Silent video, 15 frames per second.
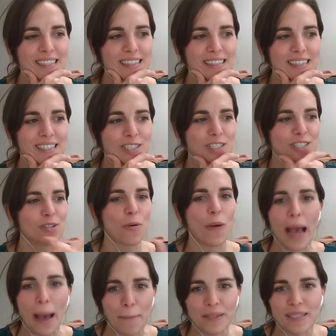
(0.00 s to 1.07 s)
It just so
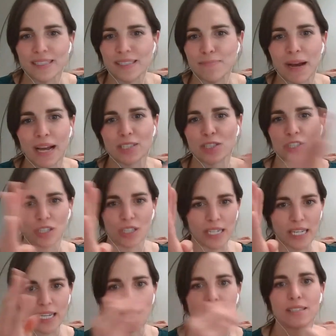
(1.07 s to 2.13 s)
happened in my
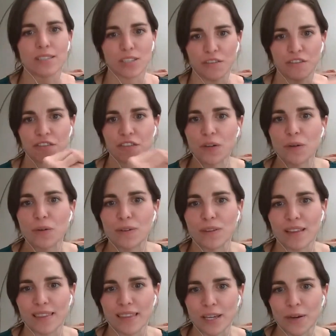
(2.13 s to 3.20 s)
journey into food
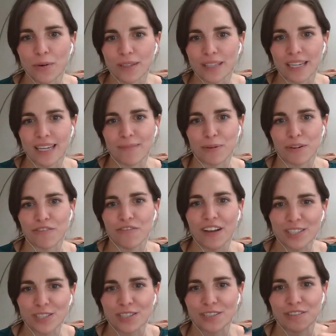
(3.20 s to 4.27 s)
that the only
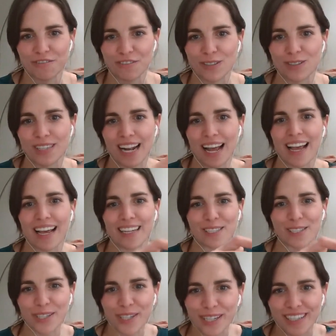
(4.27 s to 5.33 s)
professional food that I had
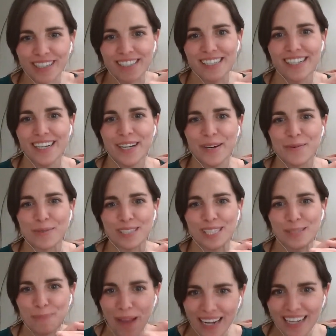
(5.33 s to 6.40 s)
cooked was
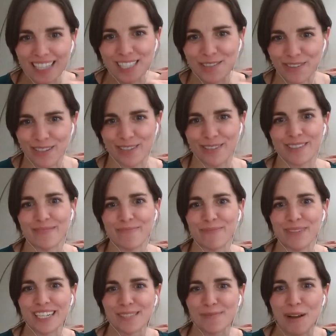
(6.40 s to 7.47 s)
Spanish food,
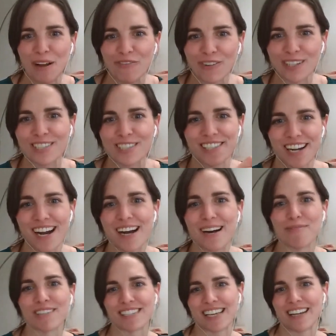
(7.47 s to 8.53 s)
because my first job
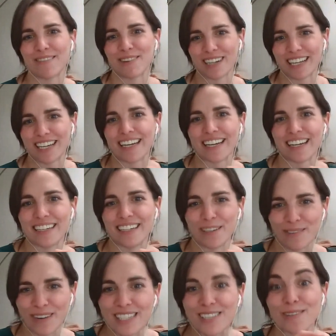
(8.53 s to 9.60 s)
was working in a
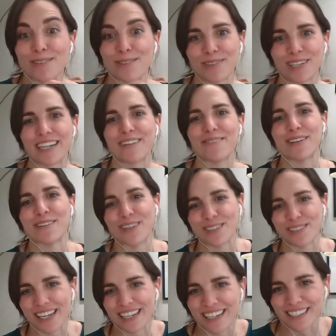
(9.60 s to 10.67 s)
restaurant, was working at one of
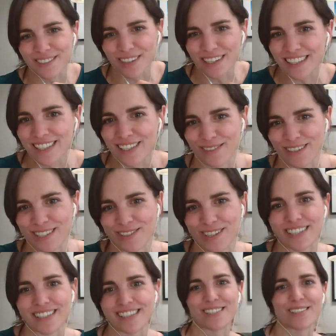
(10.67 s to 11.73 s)
Jose Andres's
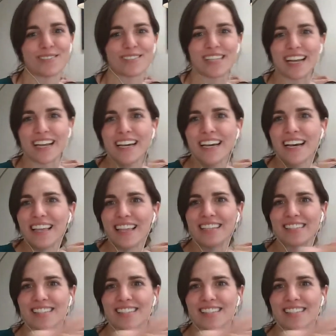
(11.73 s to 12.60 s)
restaurants. And so it was like this